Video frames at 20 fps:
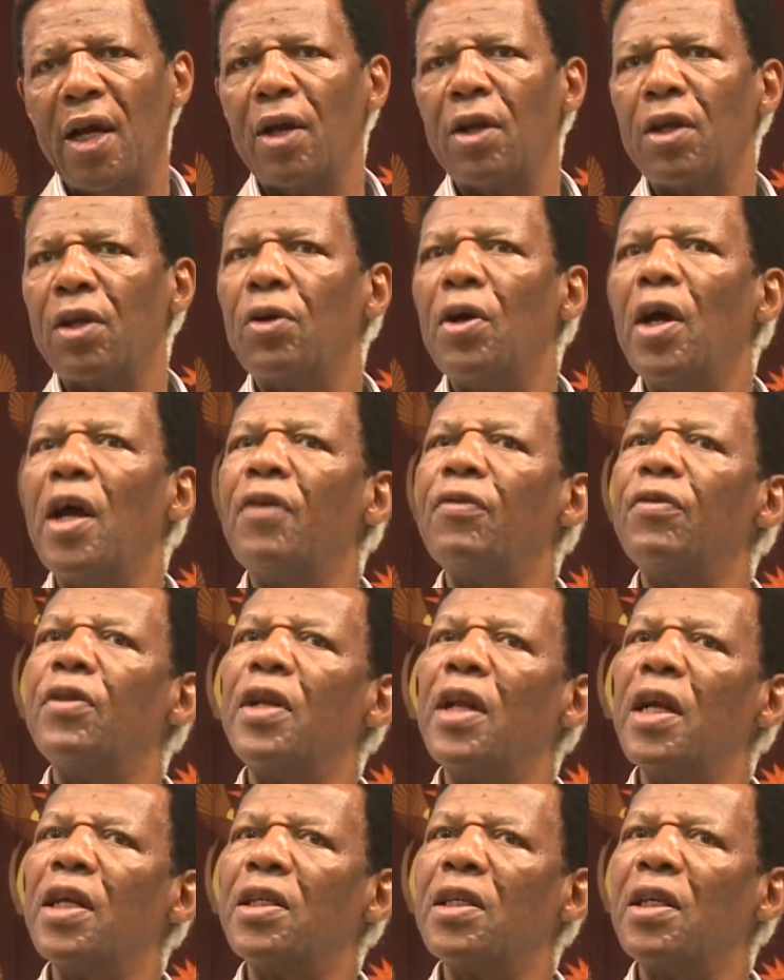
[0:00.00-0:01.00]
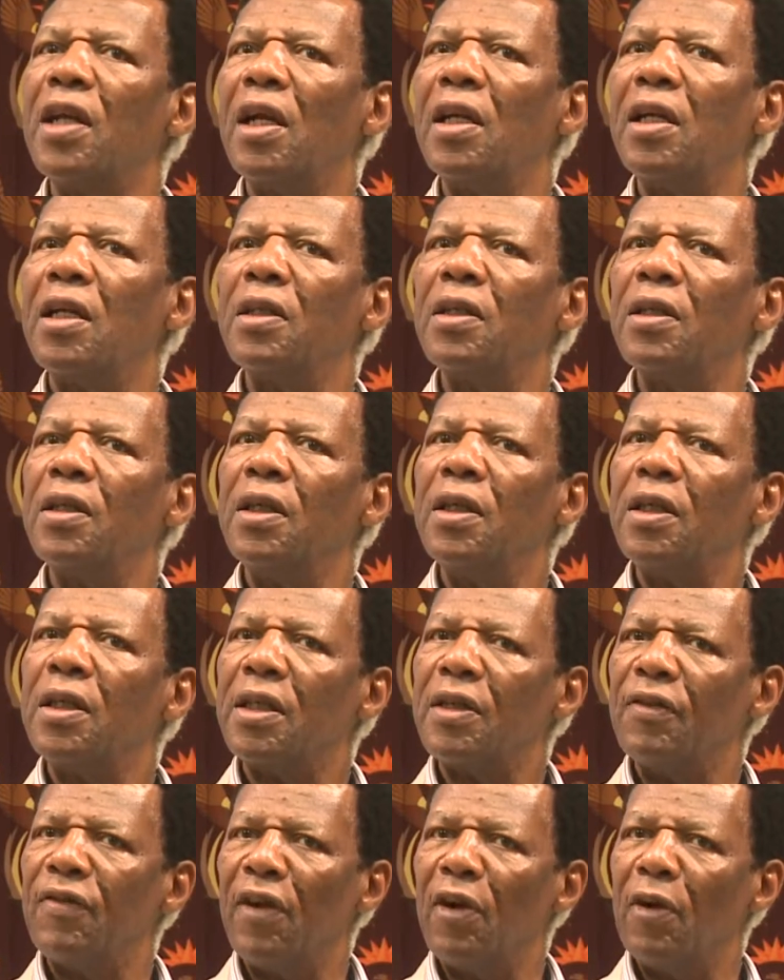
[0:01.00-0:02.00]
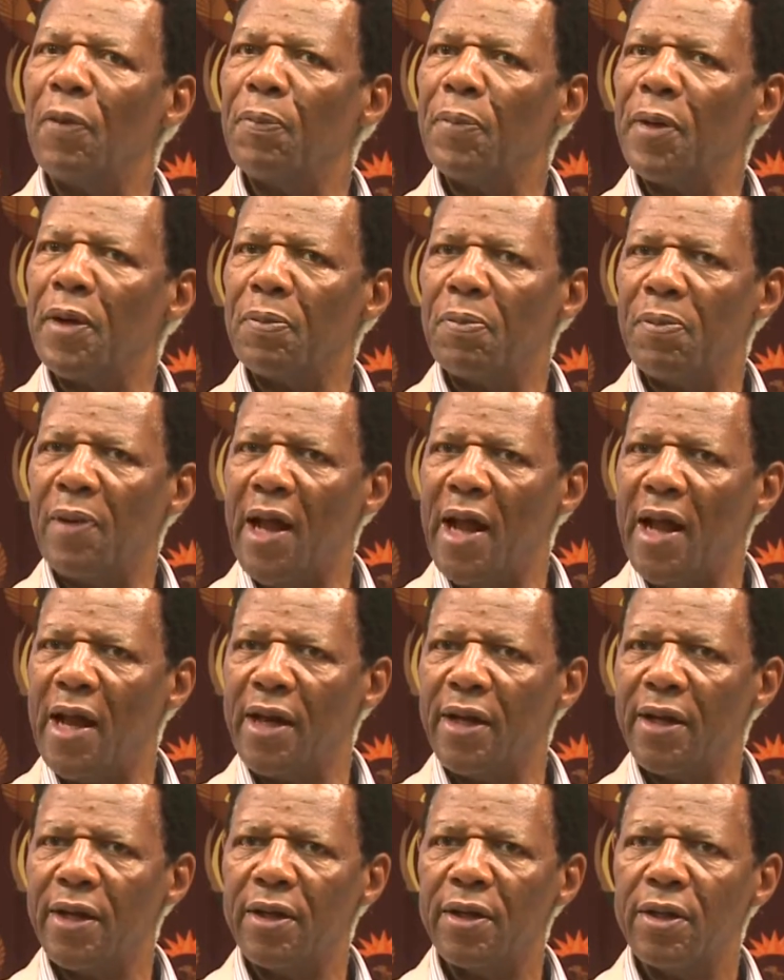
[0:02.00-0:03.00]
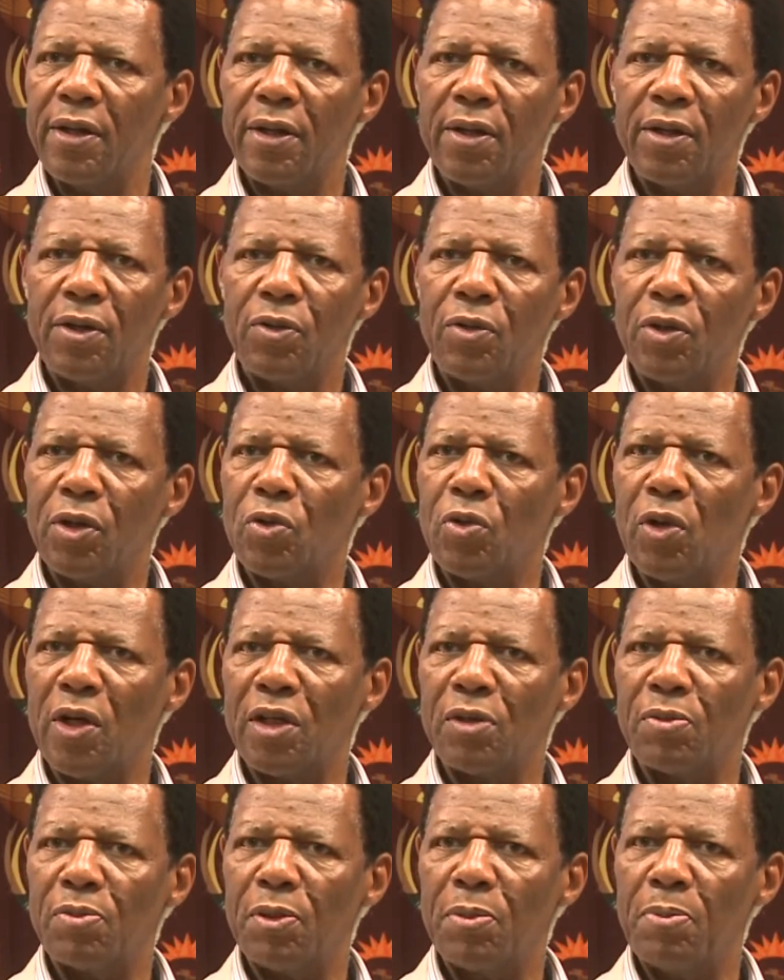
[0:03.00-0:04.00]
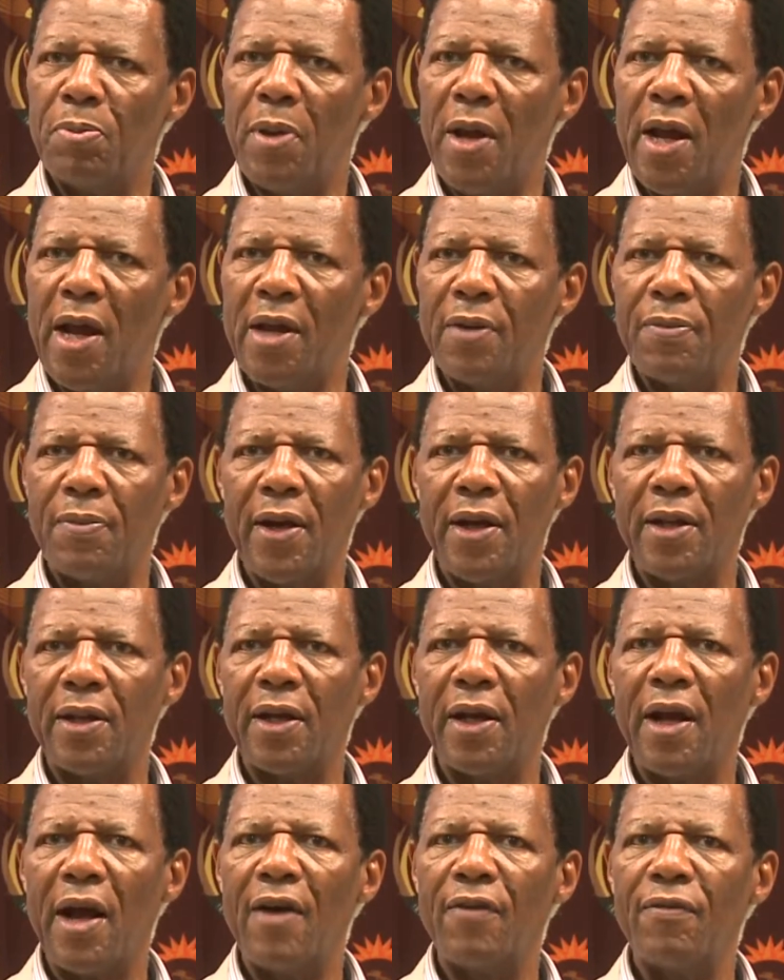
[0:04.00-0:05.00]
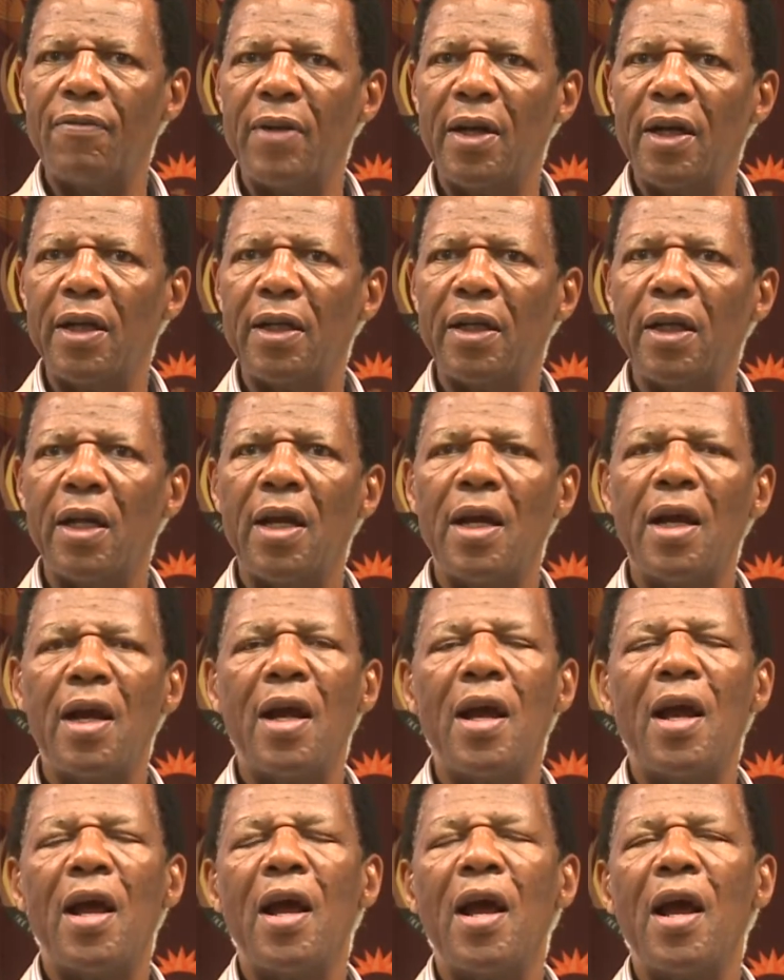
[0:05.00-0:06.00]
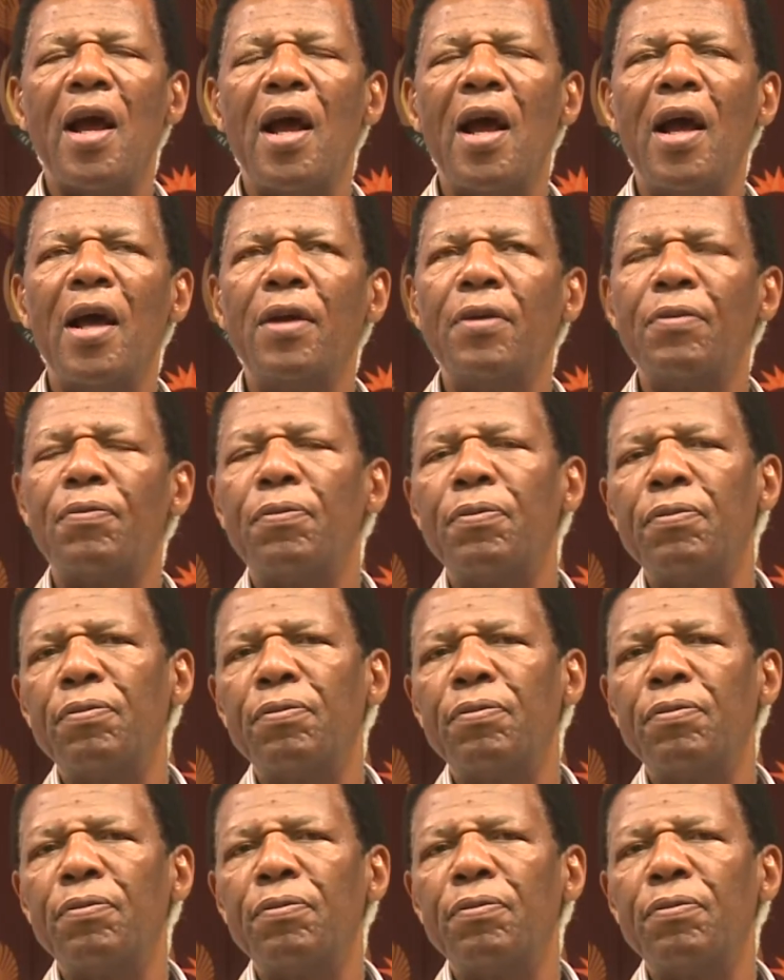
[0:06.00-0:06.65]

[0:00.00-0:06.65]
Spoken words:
You have the National Development Plan, which was prepared by the government and